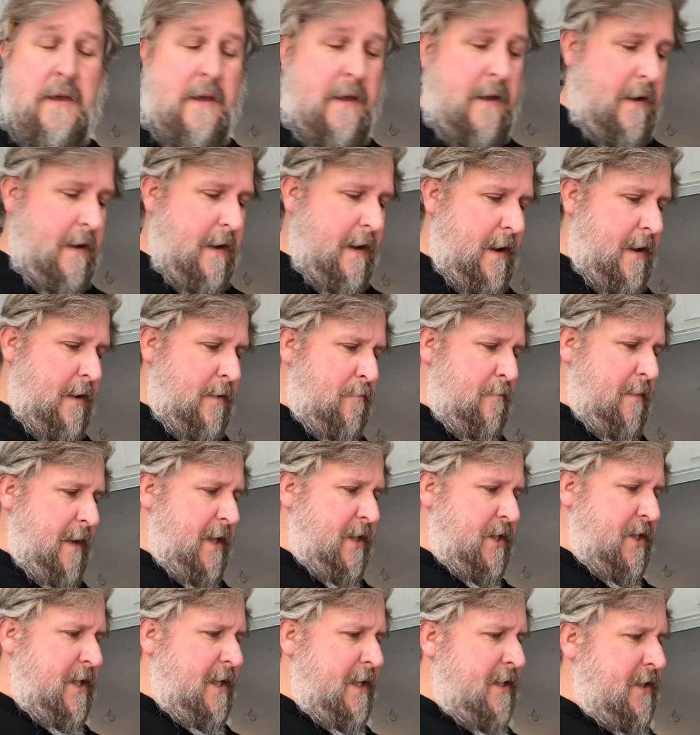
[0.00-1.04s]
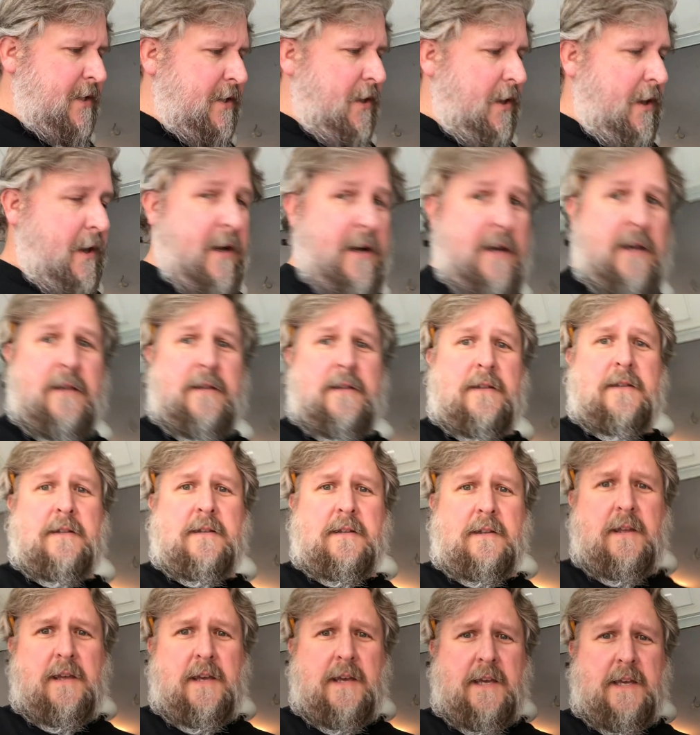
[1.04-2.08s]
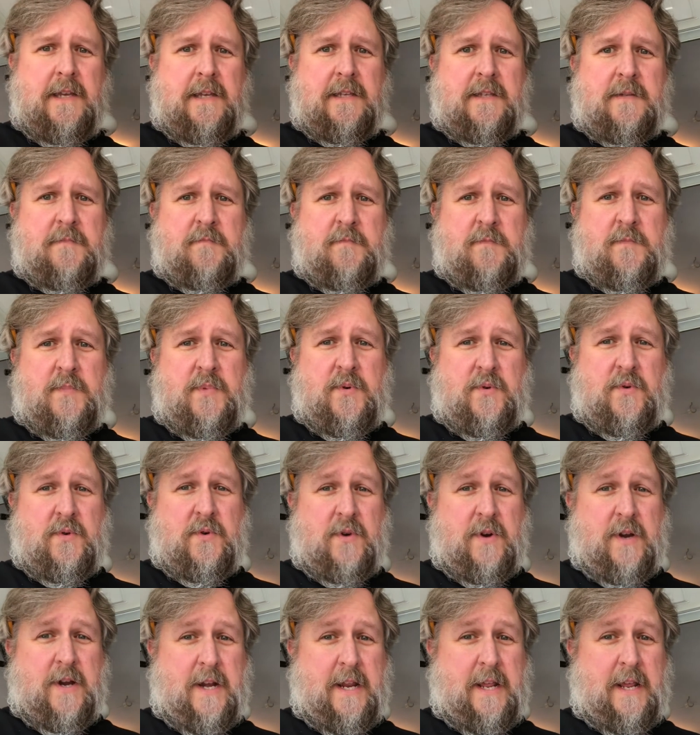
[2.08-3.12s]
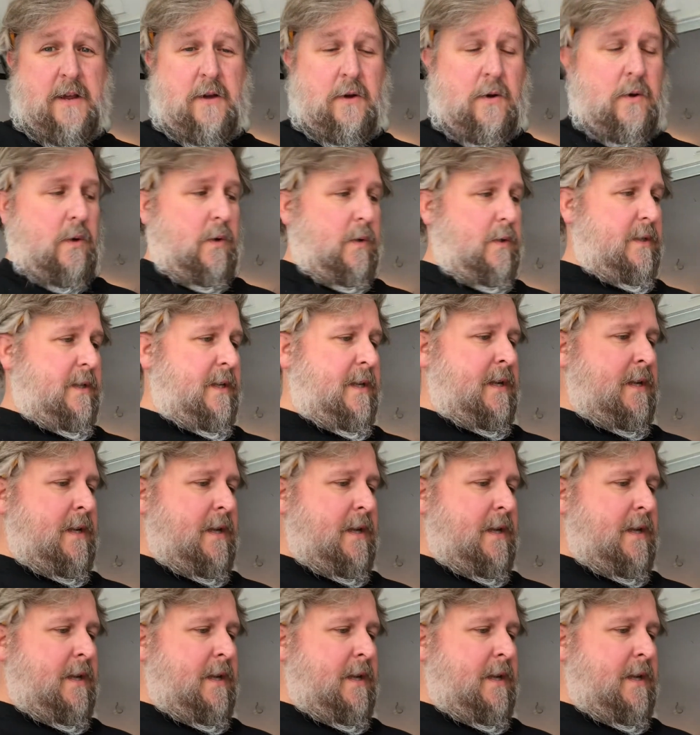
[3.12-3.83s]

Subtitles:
Now, my jigsaw is pretty old,